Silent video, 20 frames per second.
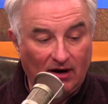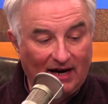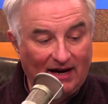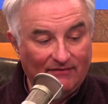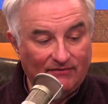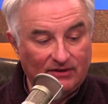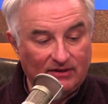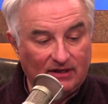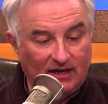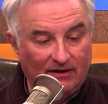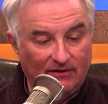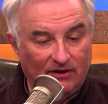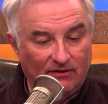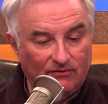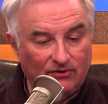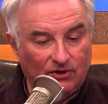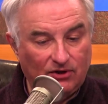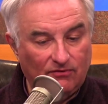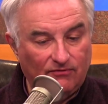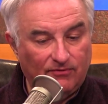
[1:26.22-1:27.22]
I haven't. I
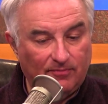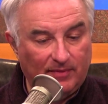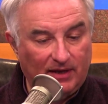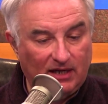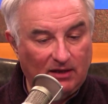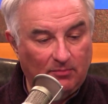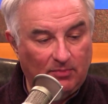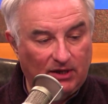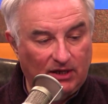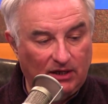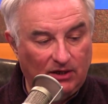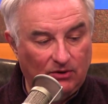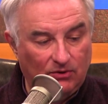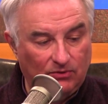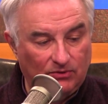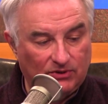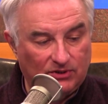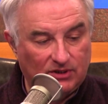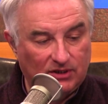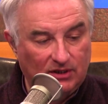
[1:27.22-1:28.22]
haven't heard from anybody
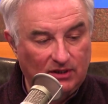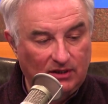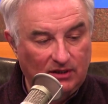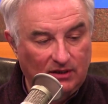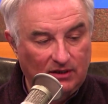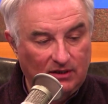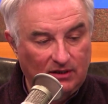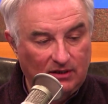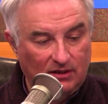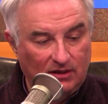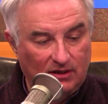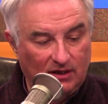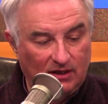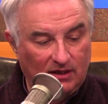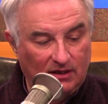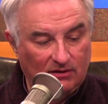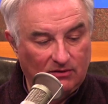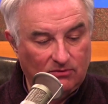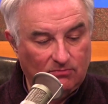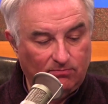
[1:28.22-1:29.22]
who's
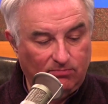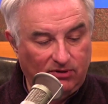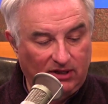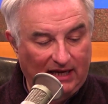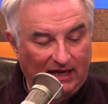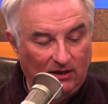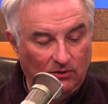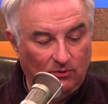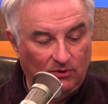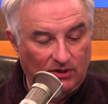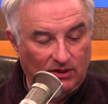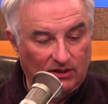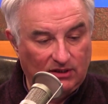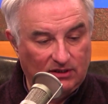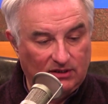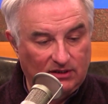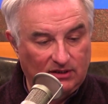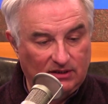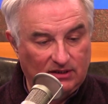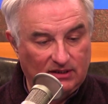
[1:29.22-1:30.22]
uh, played with it
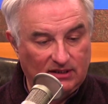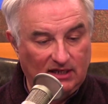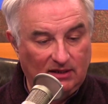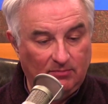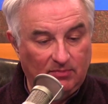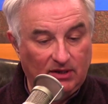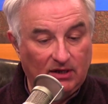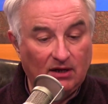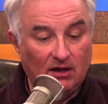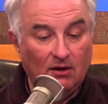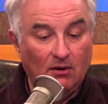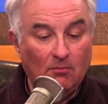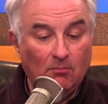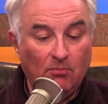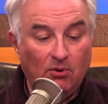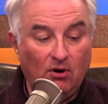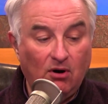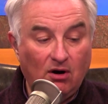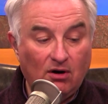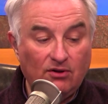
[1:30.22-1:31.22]
to see. But
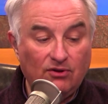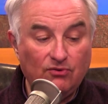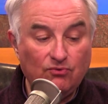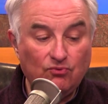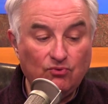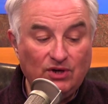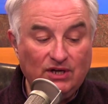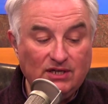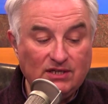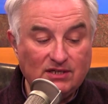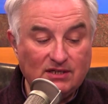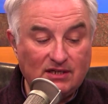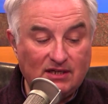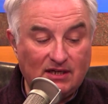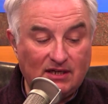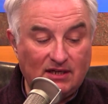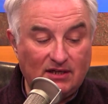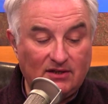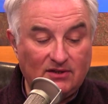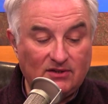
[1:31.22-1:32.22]
part of the reason
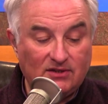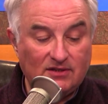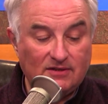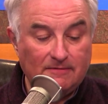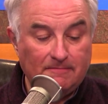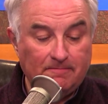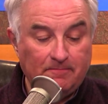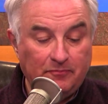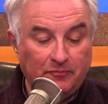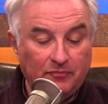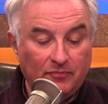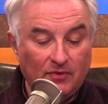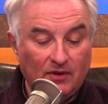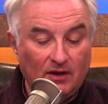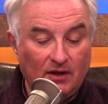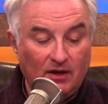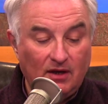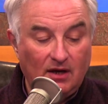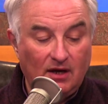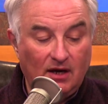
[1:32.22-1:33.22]
is
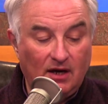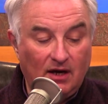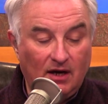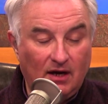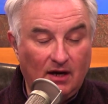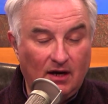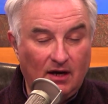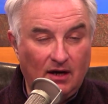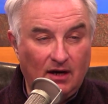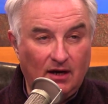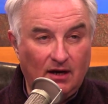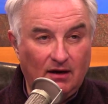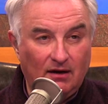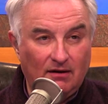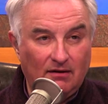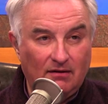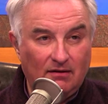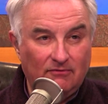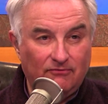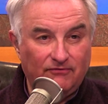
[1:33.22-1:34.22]

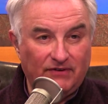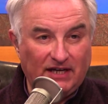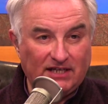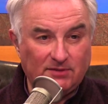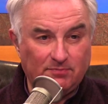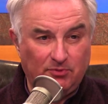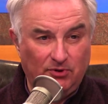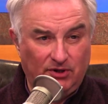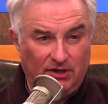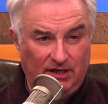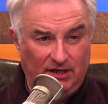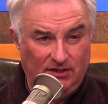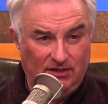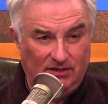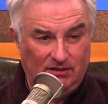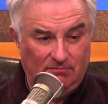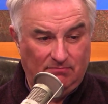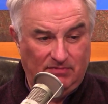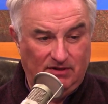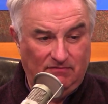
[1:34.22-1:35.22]
uh, Facebook
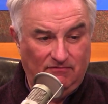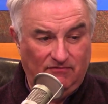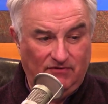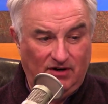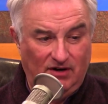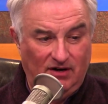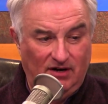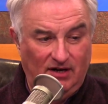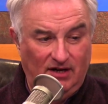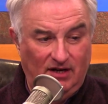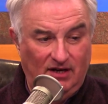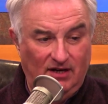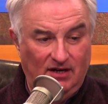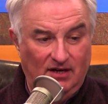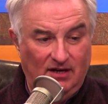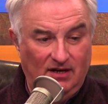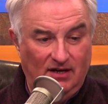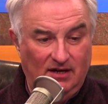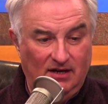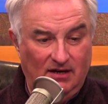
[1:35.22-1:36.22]
has been very
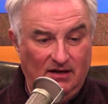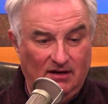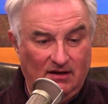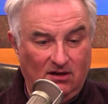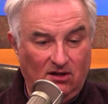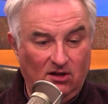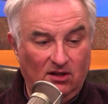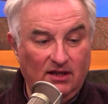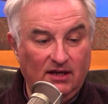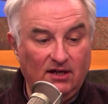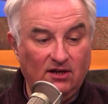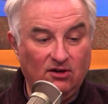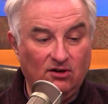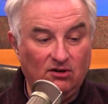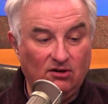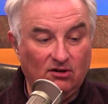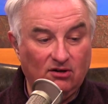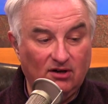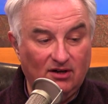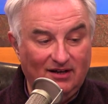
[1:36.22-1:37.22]
uh,
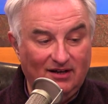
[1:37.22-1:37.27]
clear